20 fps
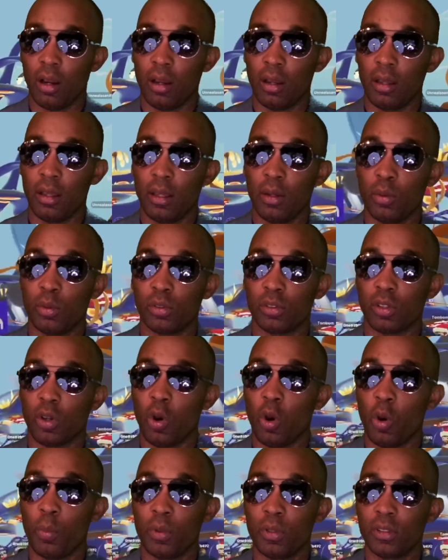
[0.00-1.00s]
It was
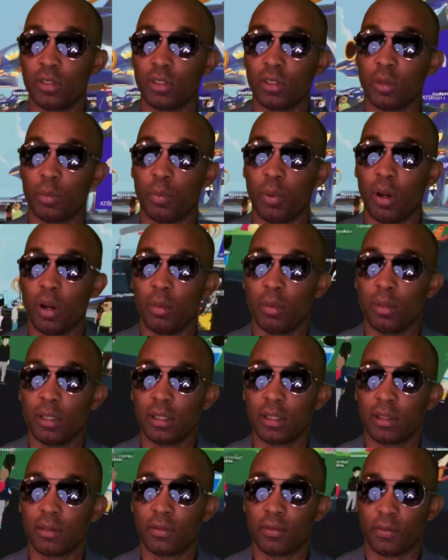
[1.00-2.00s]
open to the public
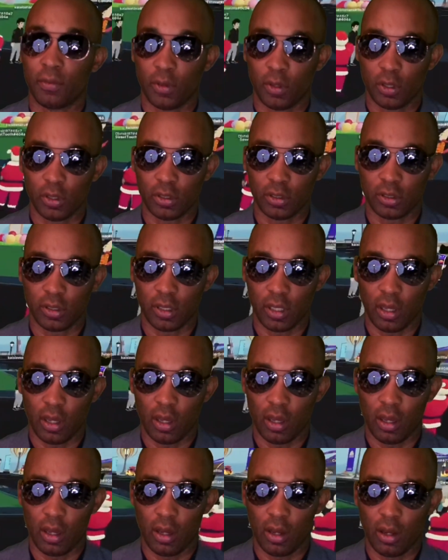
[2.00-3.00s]
first
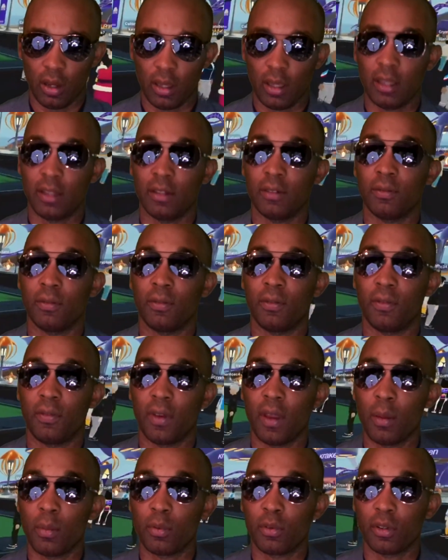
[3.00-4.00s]
in
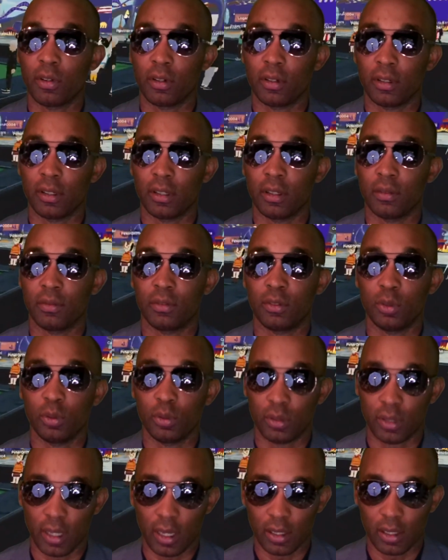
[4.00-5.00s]
February of
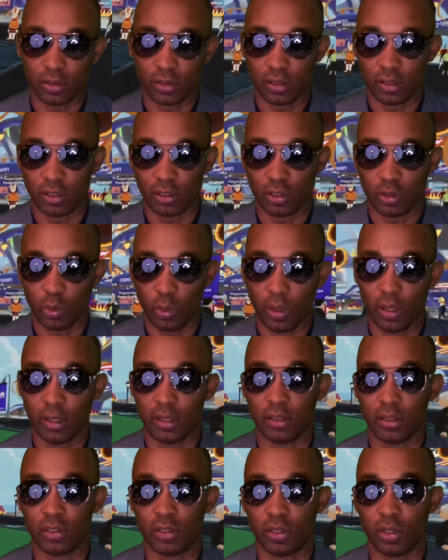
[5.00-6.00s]
2020,
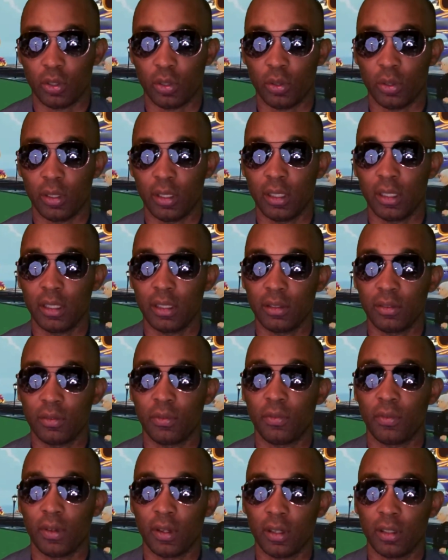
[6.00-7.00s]
so it is
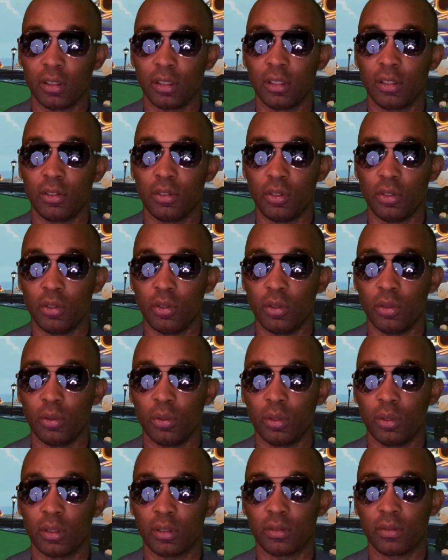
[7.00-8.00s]
fairly
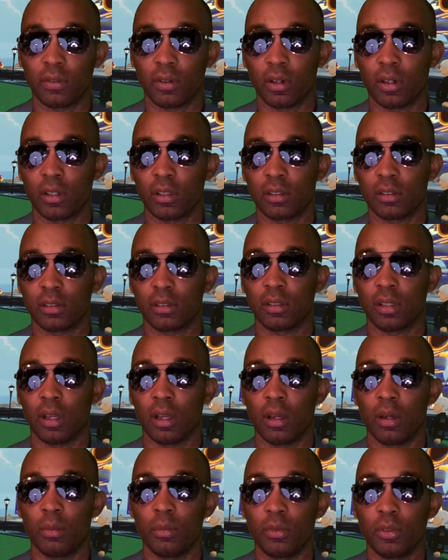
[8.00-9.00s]
new as far as
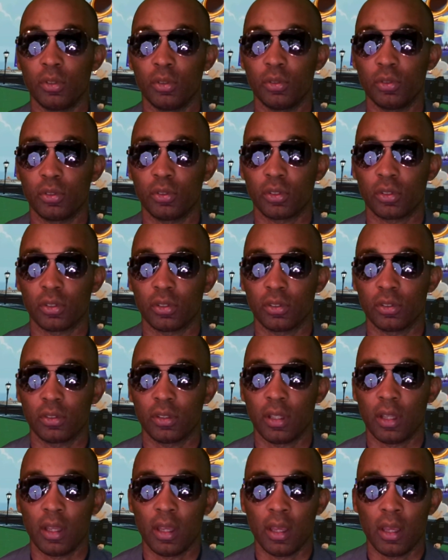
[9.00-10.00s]
users
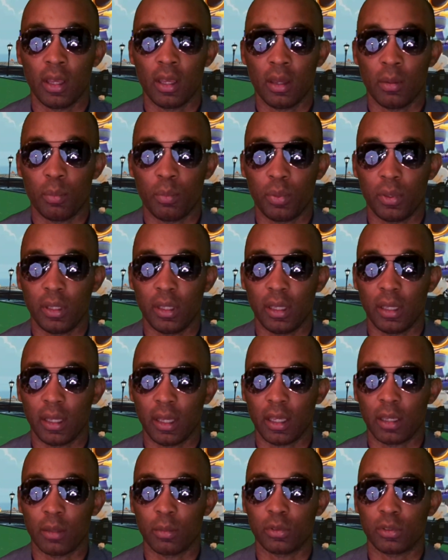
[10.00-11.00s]
being
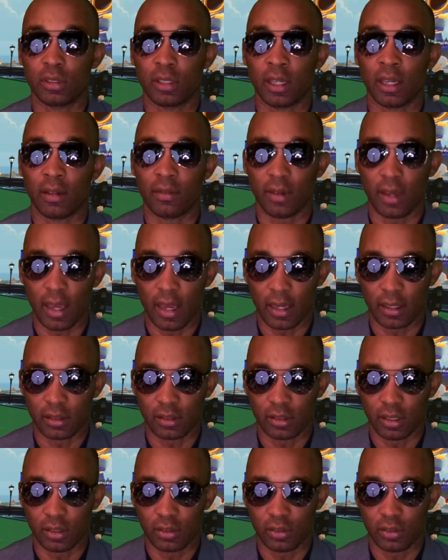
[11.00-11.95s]
able to have access